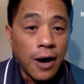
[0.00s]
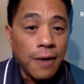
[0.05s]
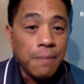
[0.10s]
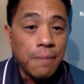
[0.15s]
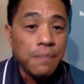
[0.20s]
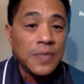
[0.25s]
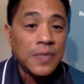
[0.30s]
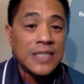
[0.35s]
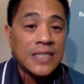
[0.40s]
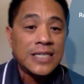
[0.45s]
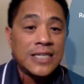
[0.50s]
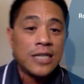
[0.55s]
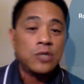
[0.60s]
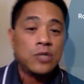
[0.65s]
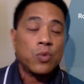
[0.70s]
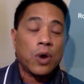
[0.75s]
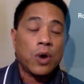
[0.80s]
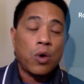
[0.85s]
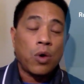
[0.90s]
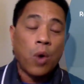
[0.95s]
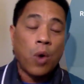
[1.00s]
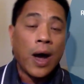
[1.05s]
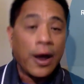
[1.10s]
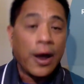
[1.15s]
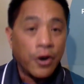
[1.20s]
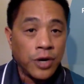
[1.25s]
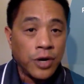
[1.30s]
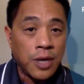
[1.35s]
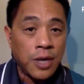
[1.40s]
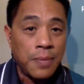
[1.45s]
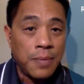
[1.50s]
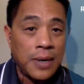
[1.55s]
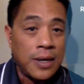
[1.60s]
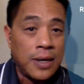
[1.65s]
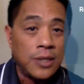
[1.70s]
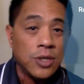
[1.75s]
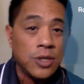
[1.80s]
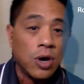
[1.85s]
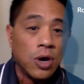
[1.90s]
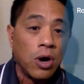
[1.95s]
The 6 required
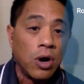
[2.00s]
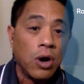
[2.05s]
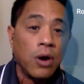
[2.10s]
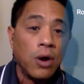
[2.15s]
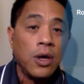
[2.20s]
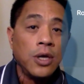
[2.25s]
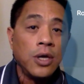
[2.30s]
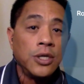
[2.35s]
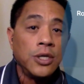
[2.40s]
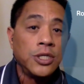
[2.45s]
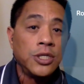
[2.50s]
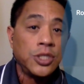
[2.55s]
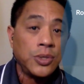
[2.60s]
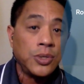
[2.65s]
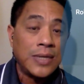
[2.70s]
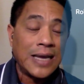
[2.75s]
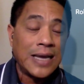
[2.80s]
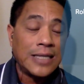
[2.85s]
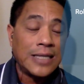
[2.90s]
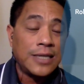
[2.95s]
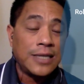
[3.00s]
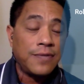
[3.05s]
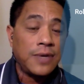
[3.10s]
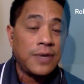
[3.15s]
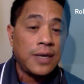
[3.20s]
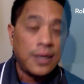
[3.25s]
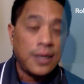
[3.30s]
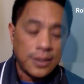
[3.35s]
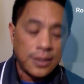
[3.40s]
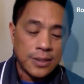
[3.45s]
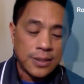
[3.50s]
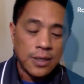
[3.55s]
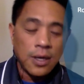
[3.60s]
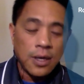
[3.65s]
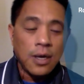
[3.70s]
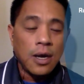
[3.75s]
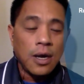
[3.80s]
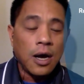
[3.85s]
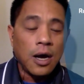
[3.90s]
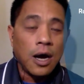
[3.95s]
committees are student activities,
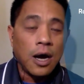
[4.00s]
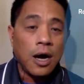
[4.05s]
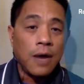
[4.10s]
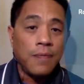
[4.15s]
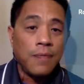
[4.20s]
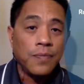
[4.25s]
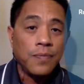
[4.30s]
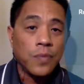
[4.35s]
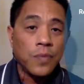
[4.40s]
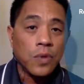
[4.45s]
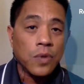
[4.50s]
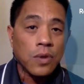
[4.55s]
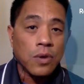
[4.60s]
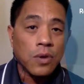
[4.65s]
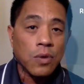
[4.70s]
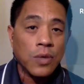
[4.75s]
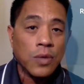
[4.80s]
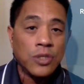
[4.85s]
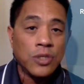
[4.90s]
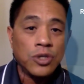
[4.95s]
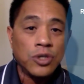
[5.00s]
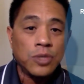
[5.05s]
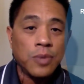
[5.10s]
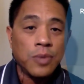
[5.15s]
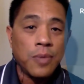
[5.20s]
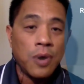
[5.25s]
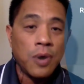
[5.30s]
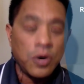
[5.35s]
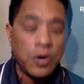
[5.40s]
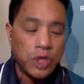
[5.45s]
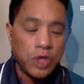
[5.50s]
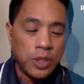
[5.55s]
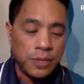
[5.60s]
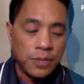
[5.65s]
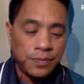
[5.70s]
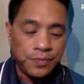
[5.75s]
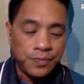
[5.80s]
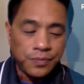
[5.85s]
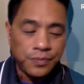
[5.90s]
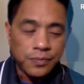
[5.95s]
research promotion,
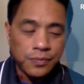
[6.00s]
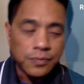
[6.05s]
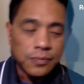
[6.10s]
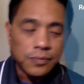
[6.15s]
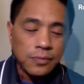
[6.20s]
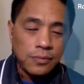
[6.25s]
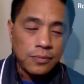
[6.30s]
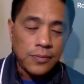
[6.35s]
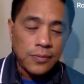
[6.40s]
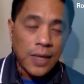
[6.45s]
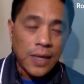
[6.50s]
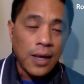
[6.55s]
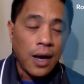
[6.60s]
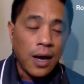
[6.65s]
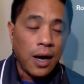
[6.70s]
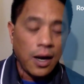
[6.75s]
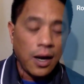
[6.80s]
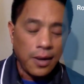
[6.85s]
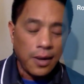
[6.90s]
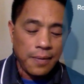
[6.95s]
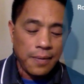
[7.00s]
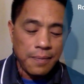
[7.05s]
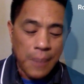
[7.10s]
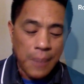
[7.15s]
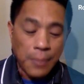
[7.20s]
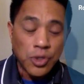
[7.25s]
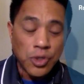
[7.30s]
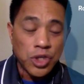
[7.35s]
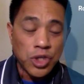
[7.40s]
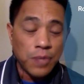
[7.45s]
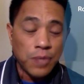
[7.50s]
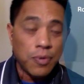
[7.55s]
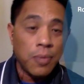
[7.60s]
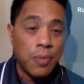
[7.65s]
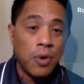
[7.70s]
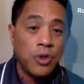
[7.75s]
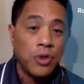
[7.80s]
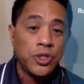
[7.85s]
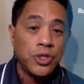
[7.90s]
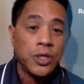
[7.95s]
membership
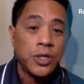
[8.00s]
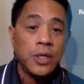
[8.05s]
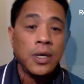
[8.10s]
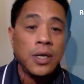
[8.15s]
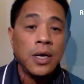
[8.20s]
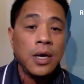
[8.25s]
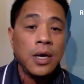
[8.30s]
promotion,